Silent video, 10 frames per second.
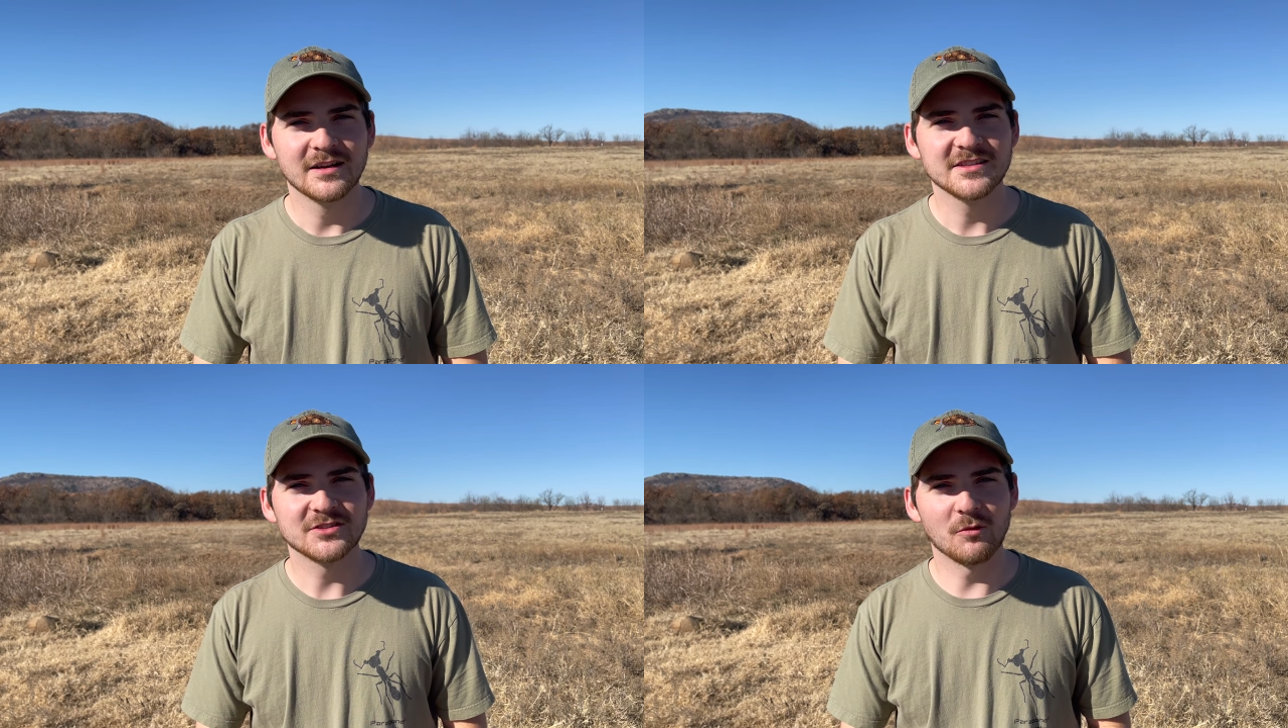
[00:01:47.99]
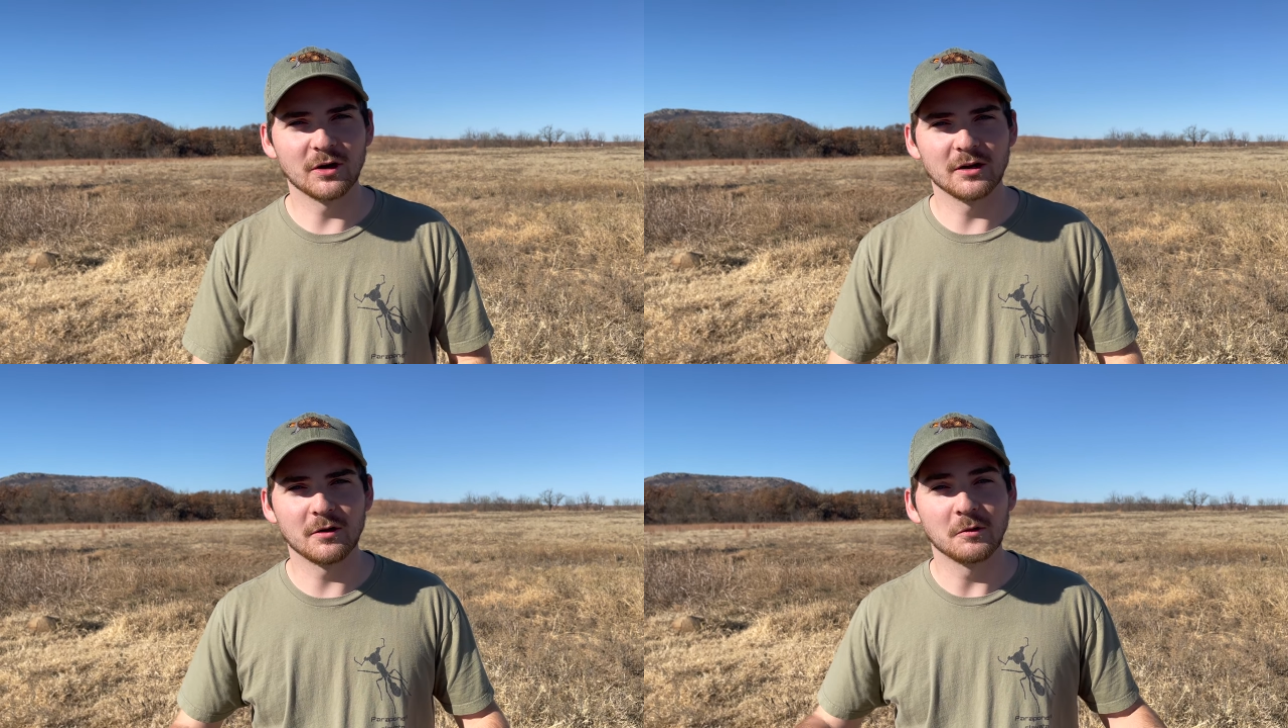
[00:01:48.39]
So we're
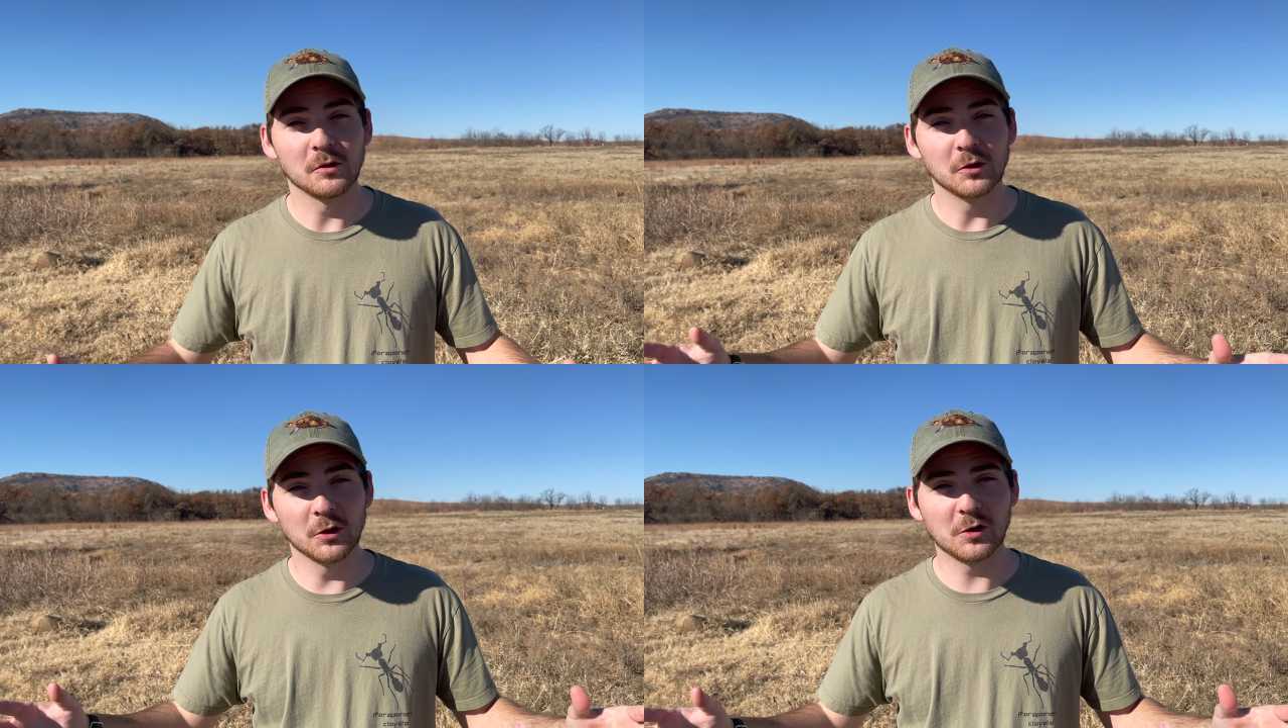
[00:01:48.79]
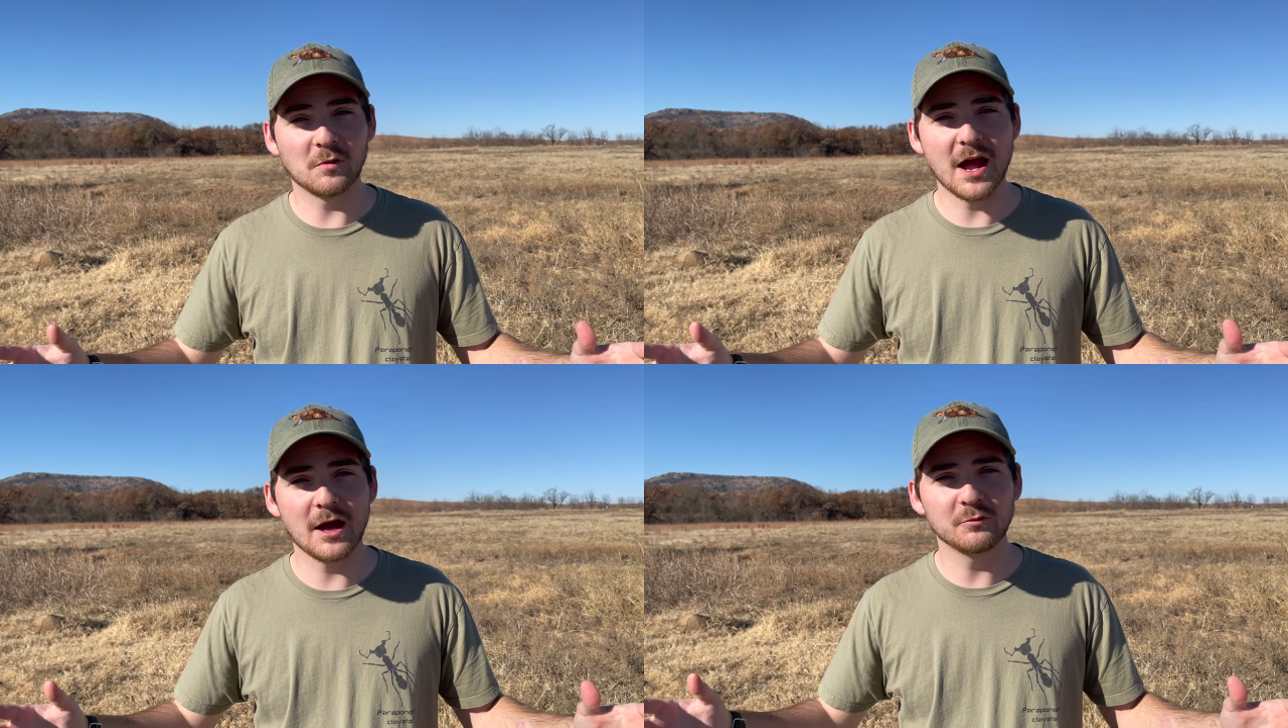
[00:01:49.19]
gonna look
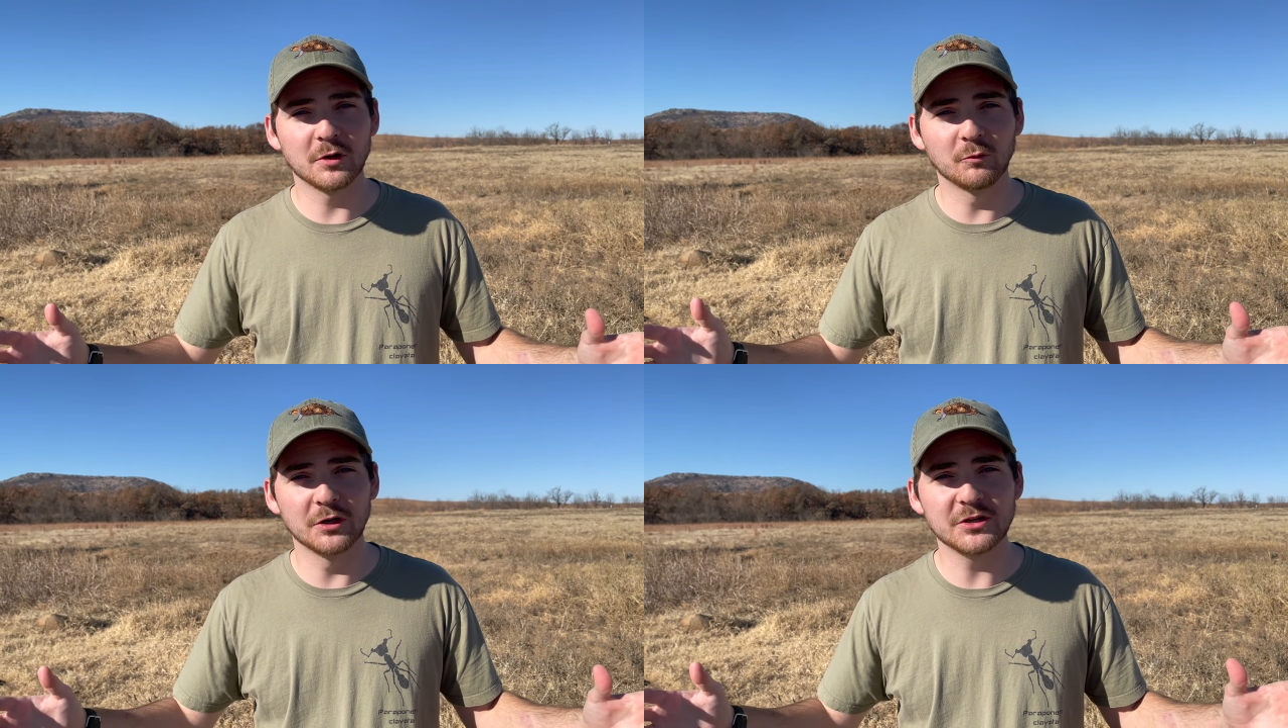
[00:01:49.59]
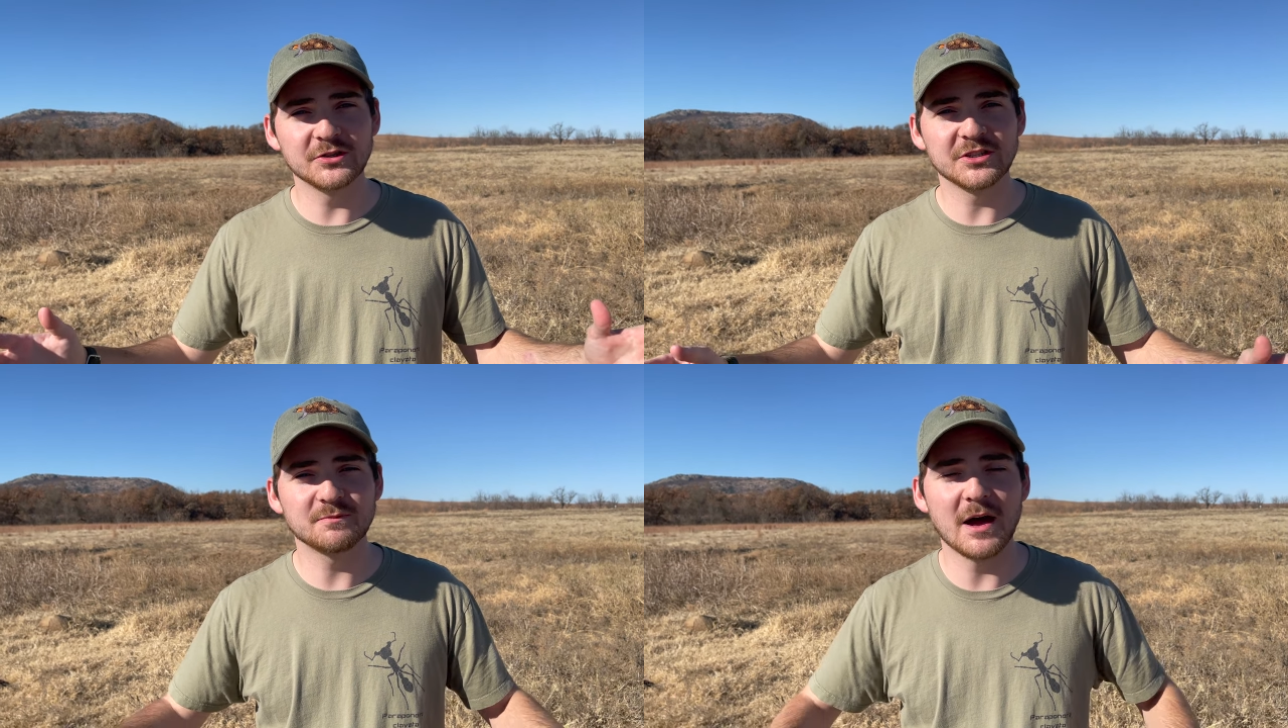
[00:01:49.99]
around. We're in a really
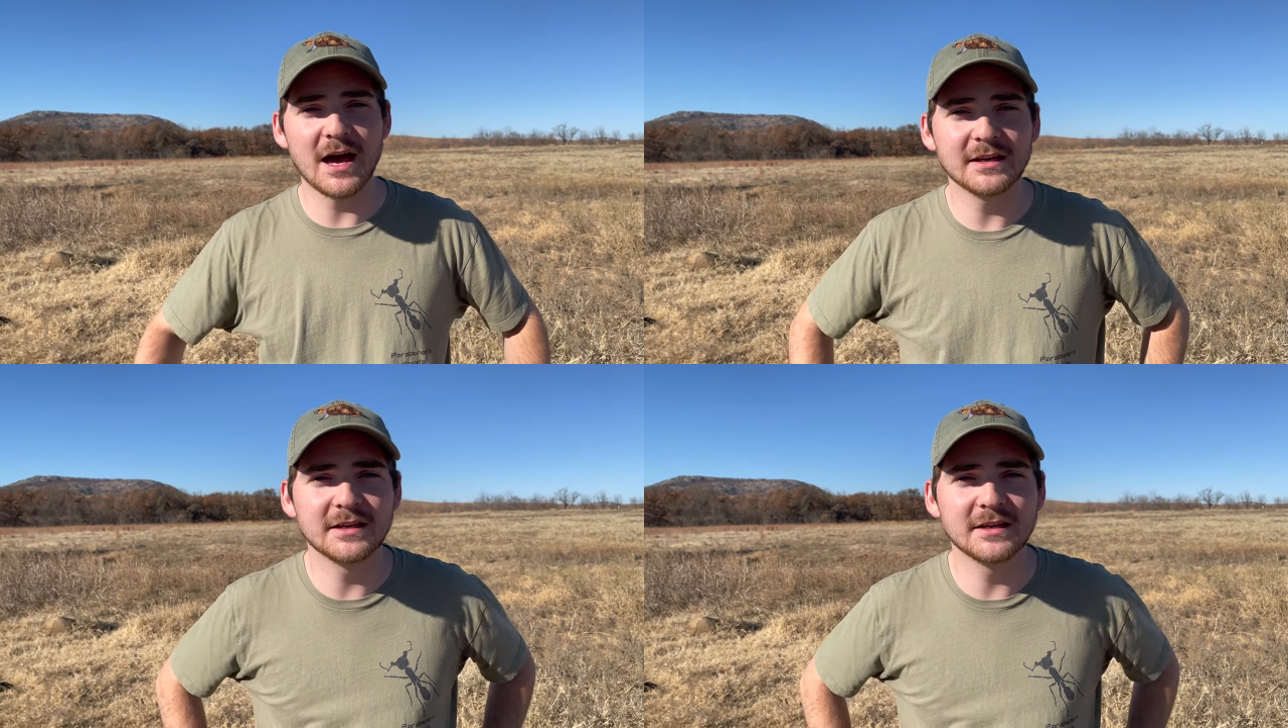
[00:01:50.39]
good spot